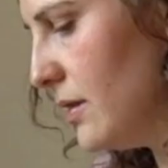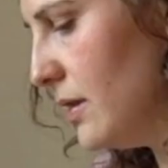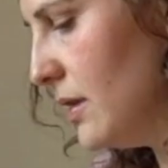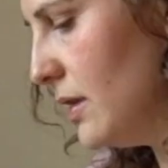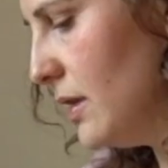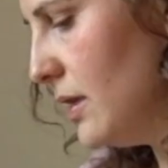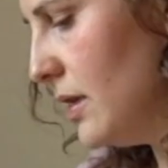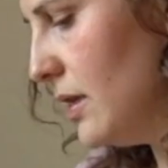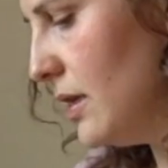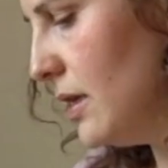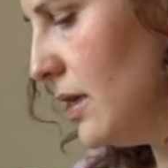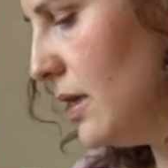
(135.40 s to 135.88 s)

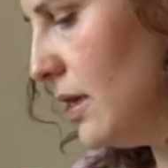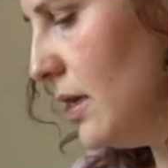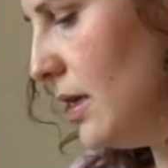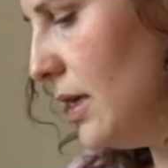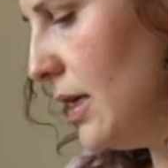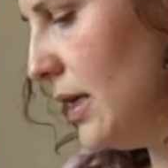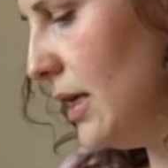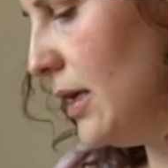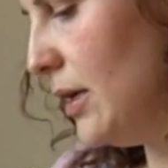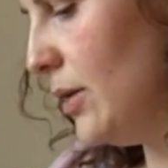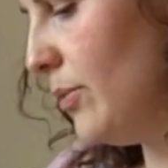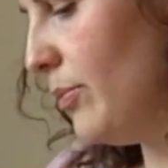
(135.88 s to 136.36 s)

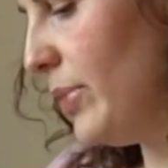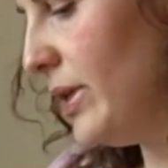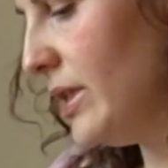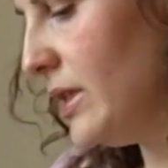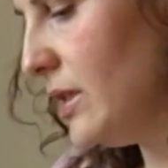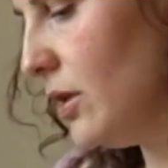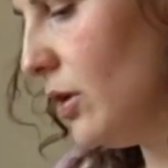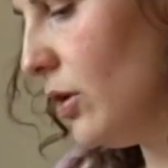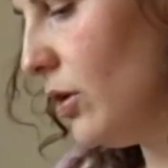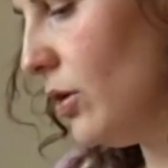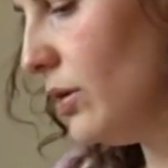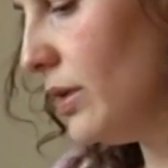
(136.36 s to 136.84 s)
But
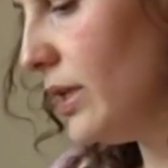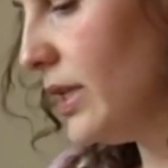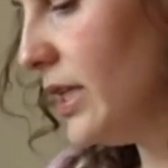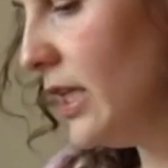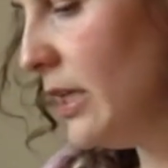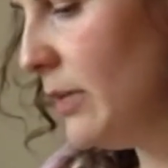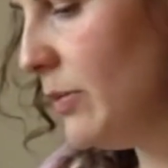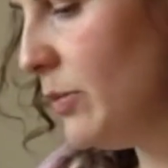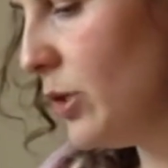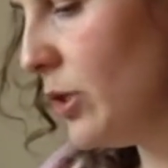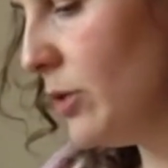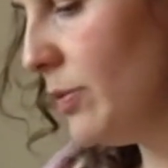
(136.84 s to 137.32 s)
on
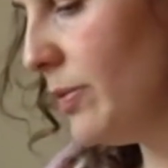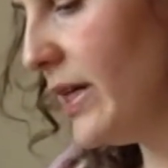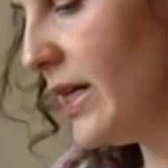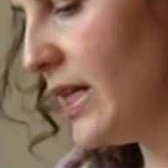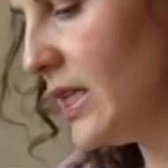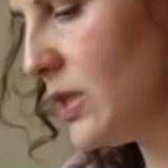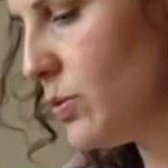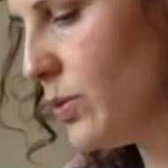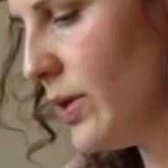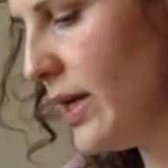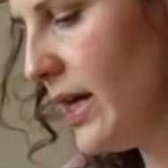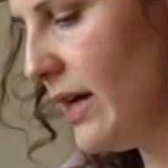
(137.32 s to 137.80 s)
keyboard,
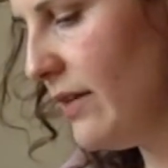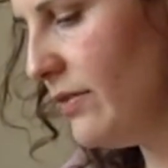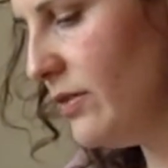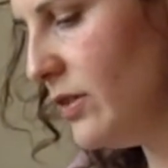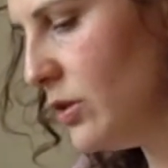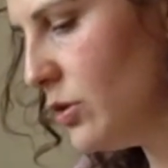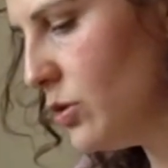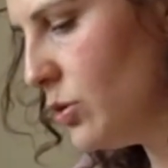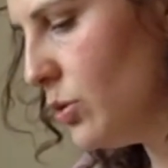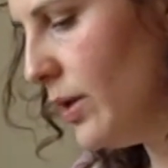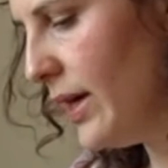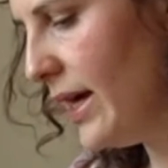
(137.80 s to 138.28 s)
because we have
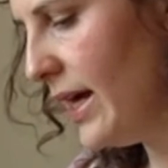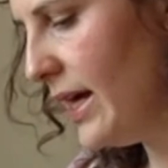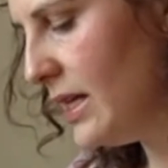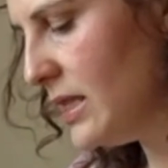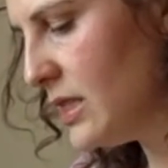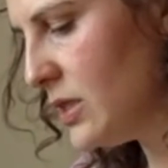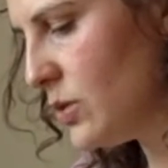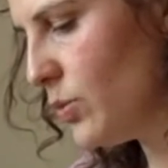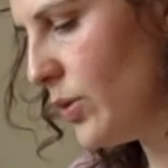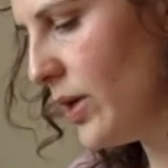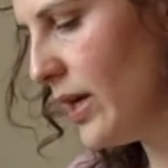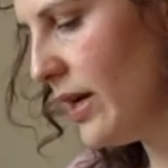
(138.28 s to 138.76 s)
the two
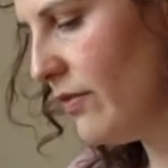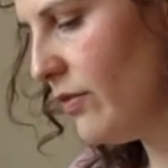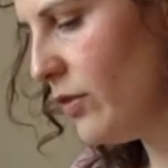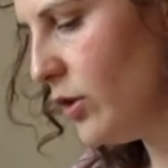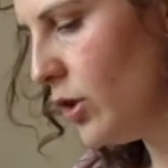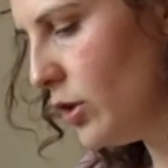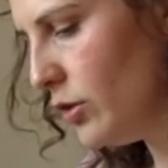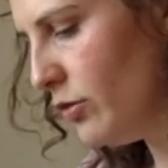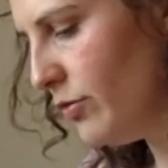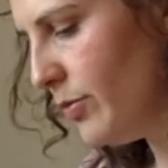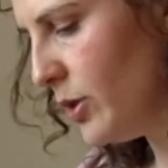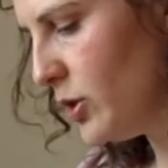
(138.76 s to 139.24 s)
hands and we have a
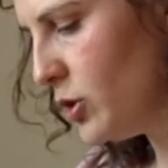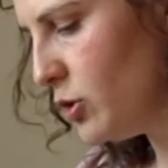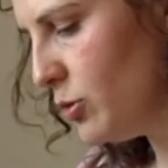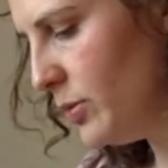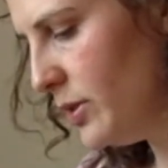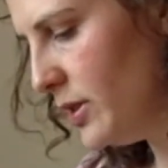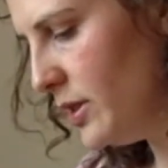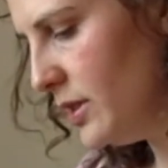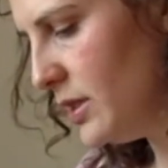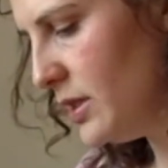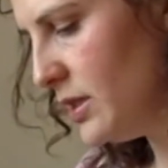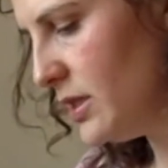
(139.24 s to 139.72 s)
lot of
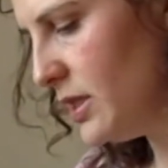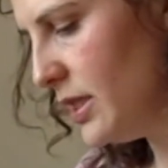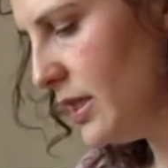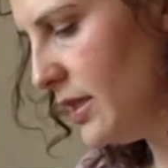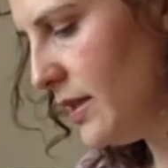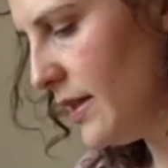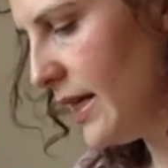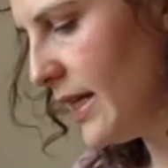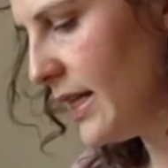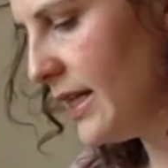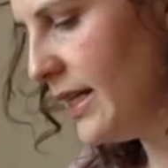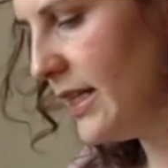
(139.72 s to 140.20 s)
possibilities
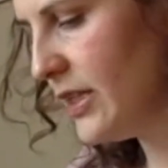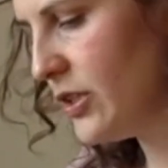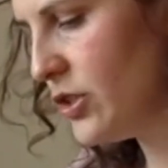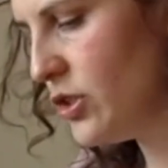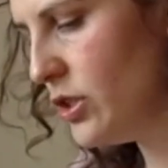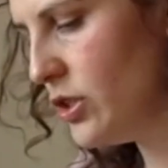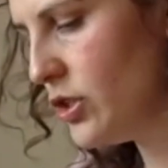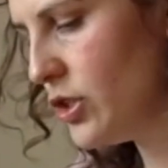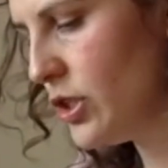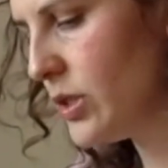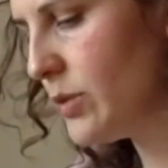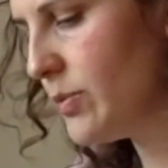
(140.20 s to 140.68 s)
here, I can
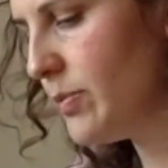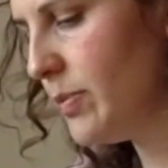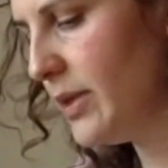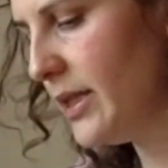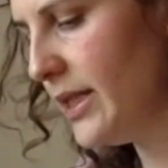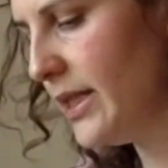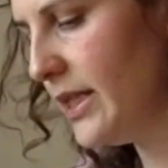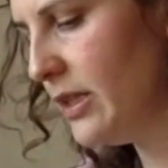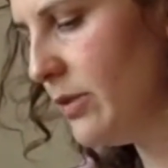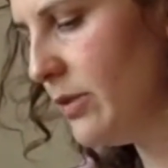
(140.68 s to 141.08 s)
actually just play the